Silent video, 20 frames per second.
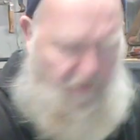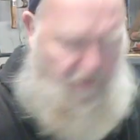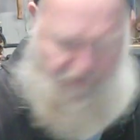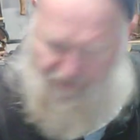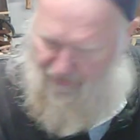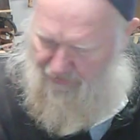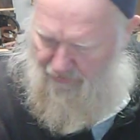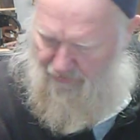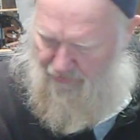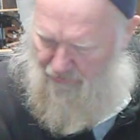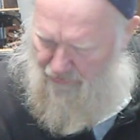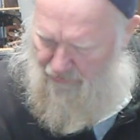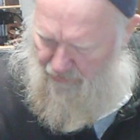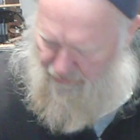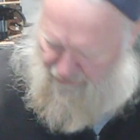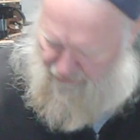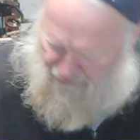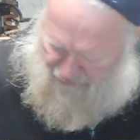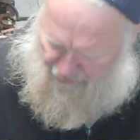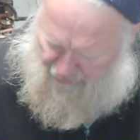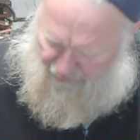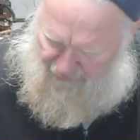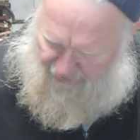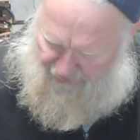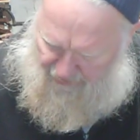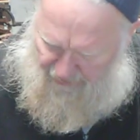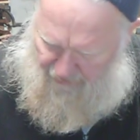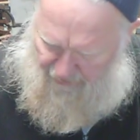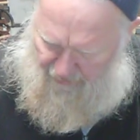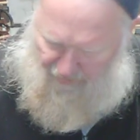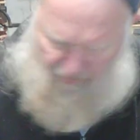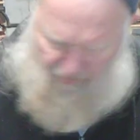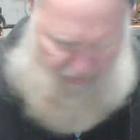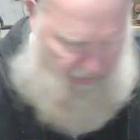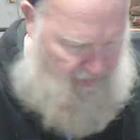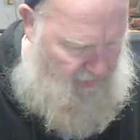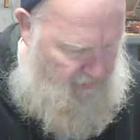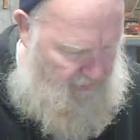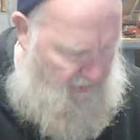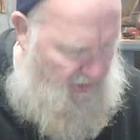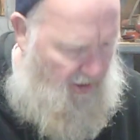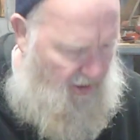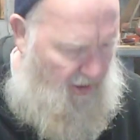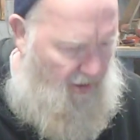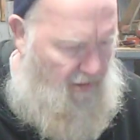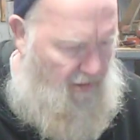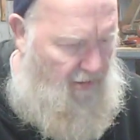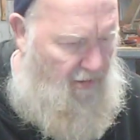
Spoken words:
still going on here, and as